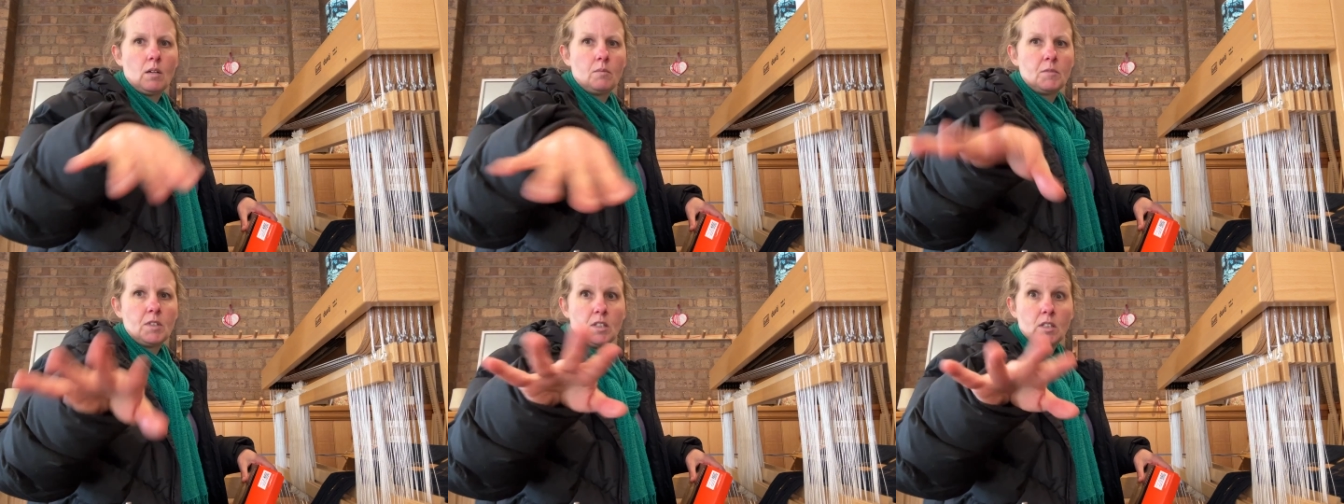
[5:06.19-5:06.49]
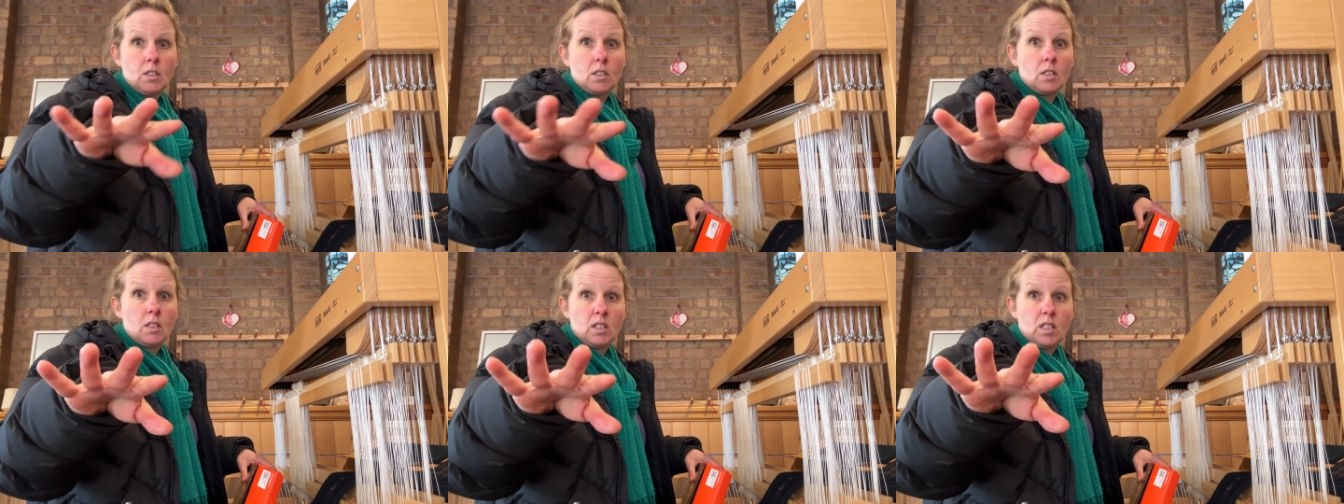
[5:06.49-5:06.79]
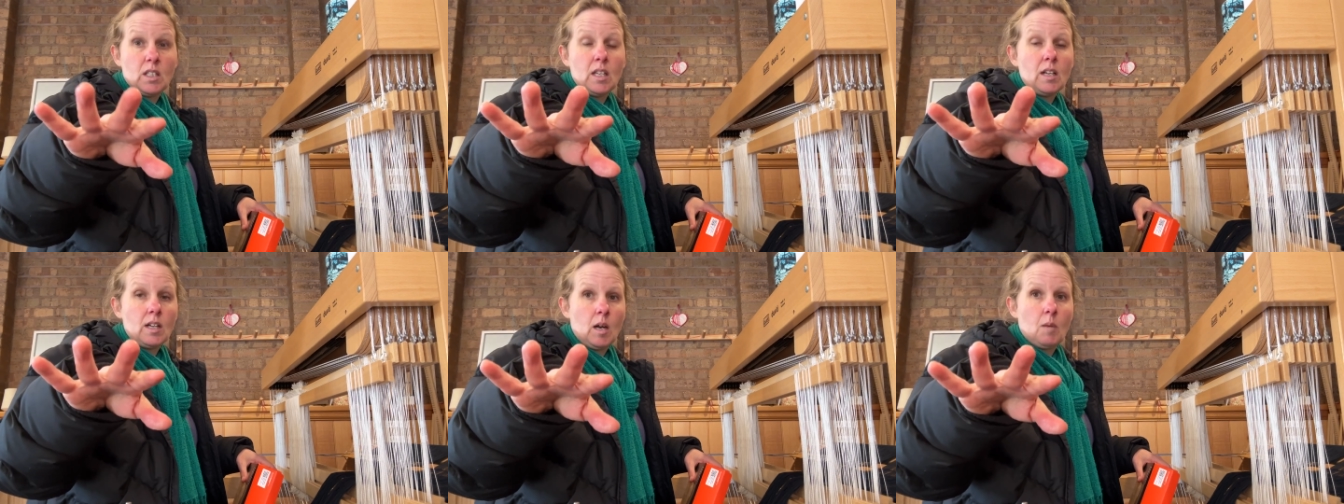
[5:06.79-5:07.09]
this is the
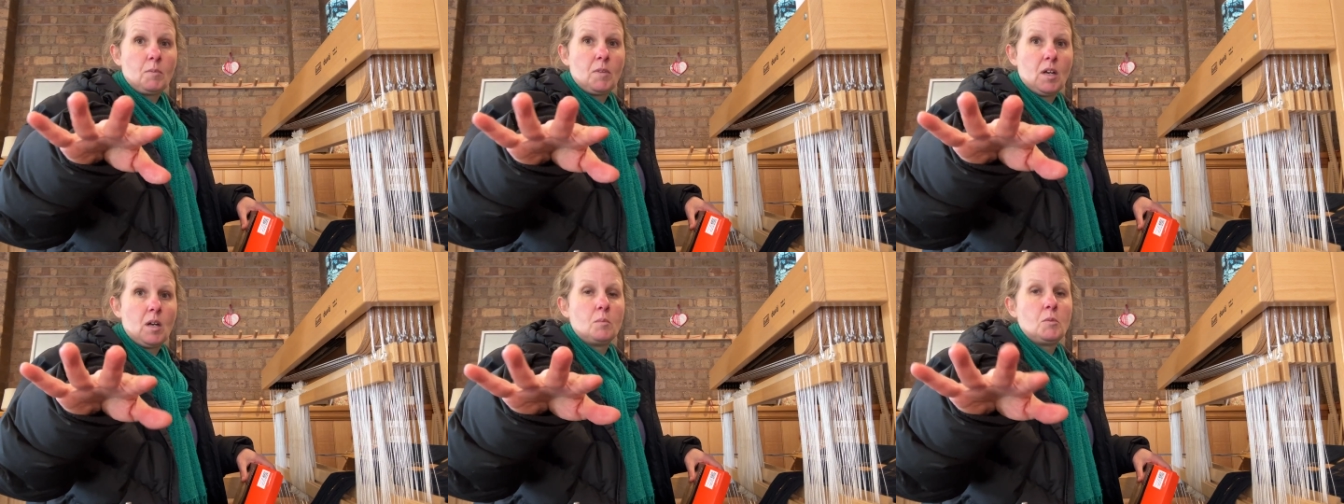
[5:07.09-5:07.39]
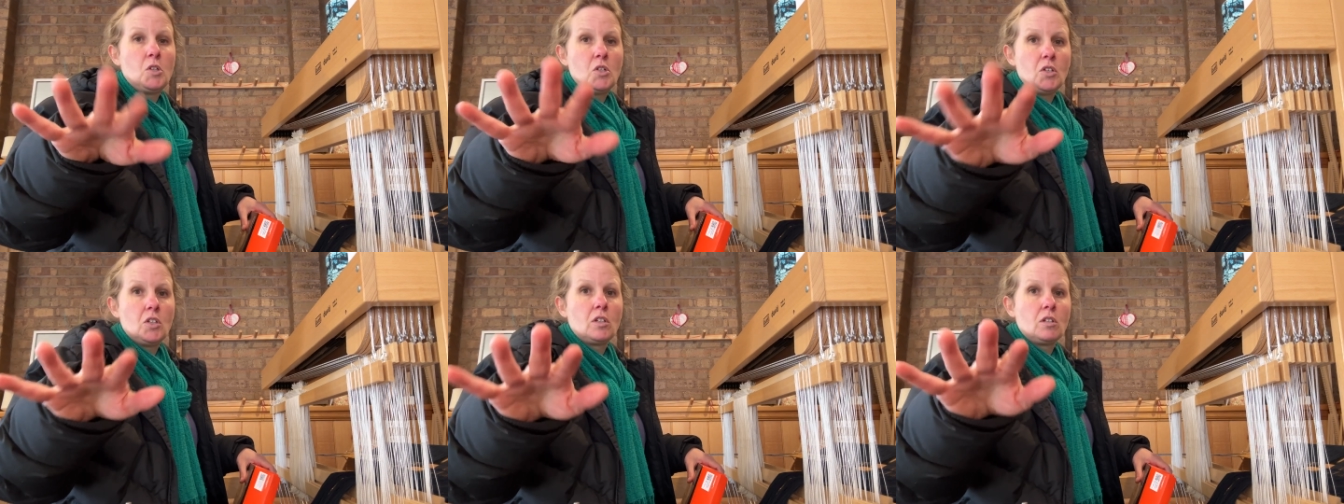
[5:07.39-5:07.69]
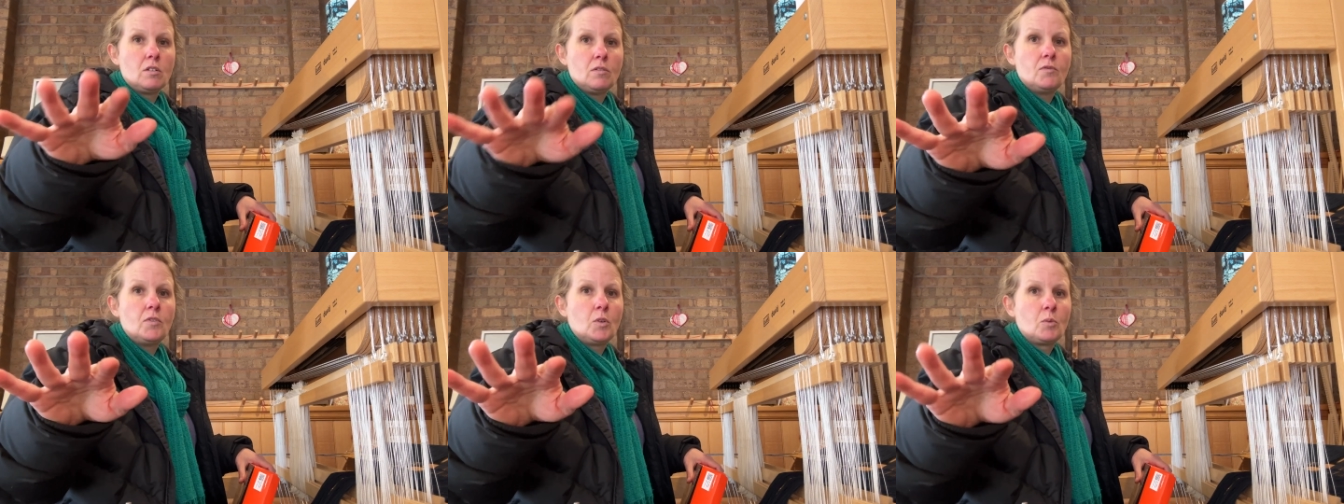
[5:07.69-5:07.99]
setup that I'm using
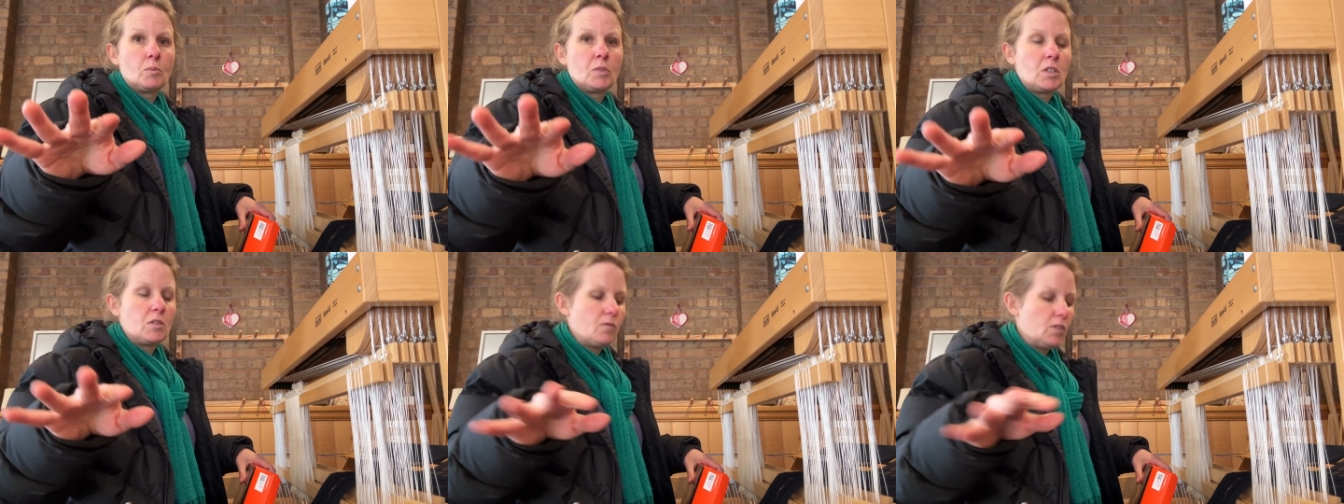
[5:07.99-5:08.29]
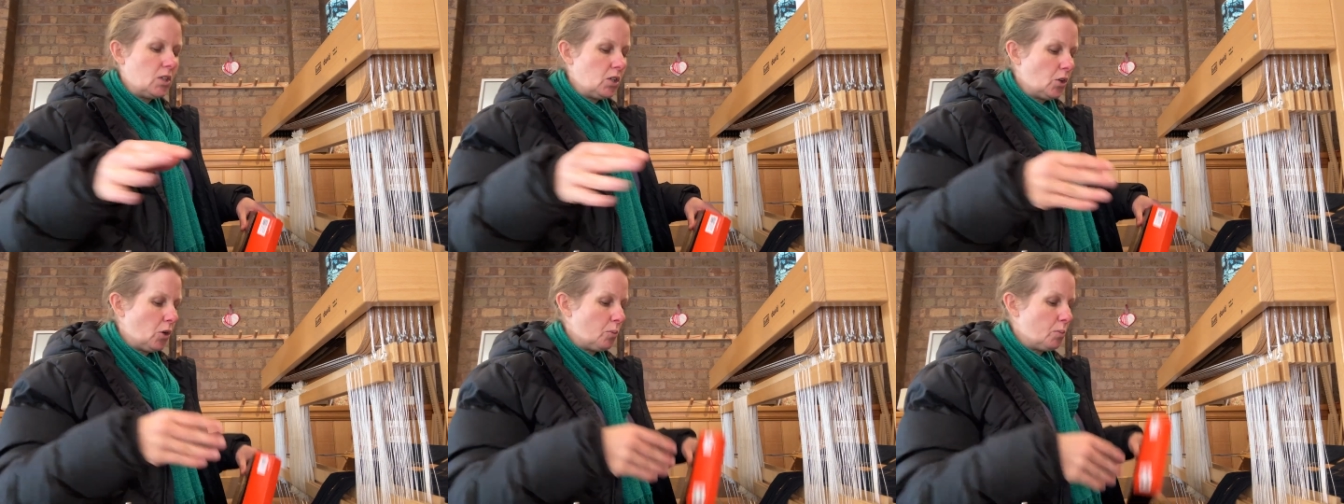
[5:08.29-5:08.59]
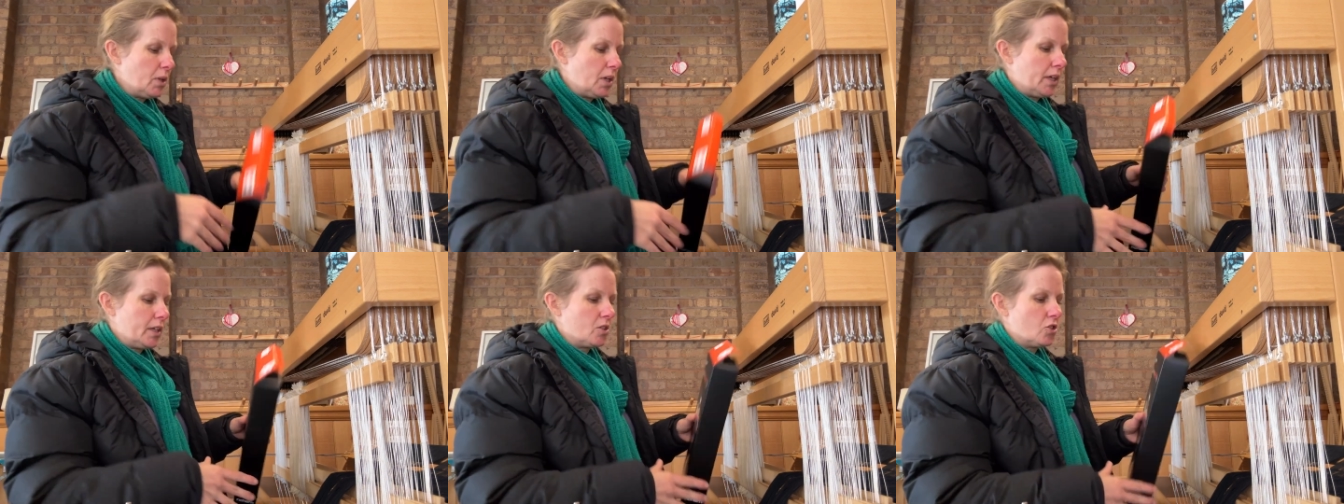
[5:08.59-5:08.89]
to film this video,
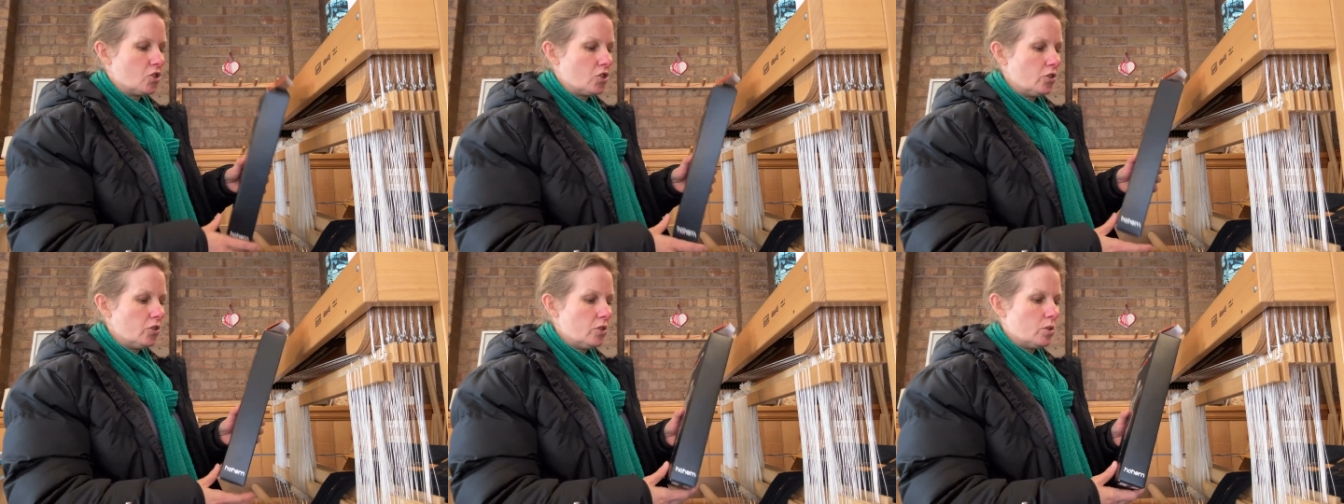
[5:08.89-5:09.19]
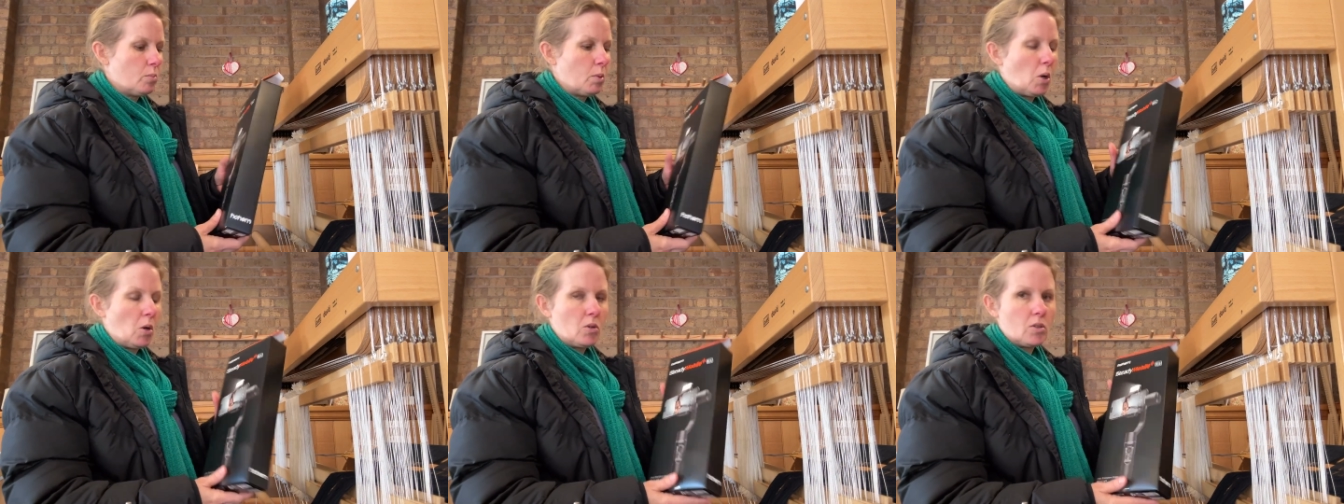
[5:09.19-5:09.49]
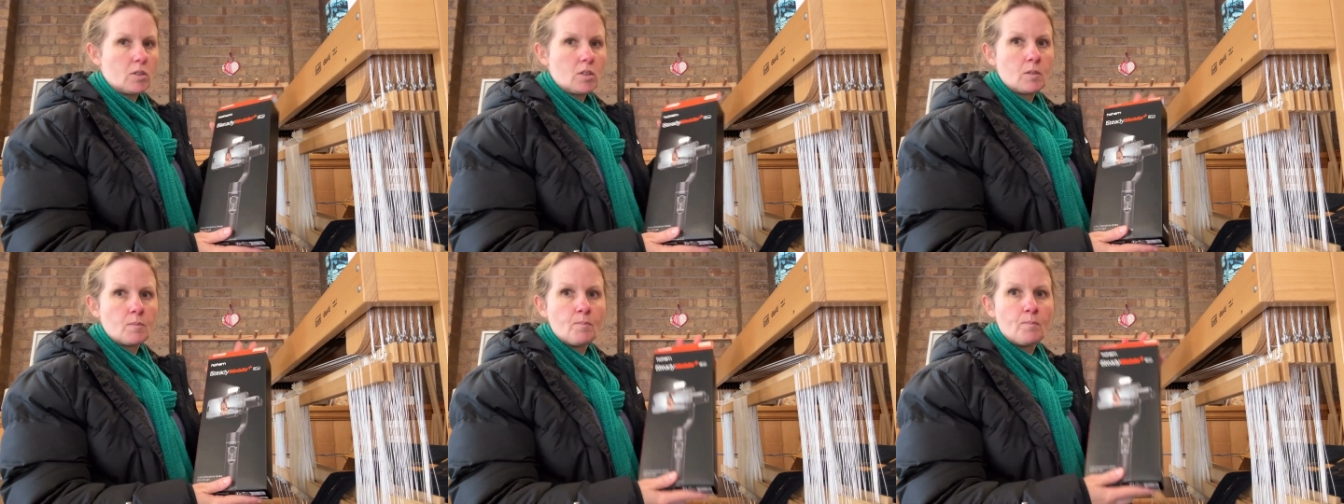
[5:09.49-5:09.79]
but I can show you the
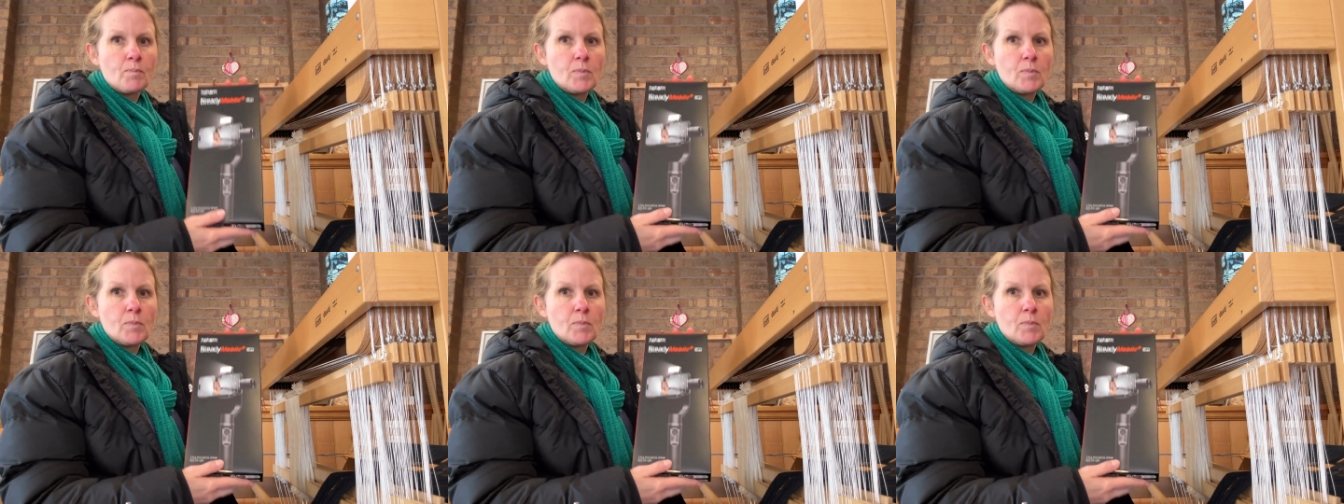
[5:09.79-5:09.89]
box.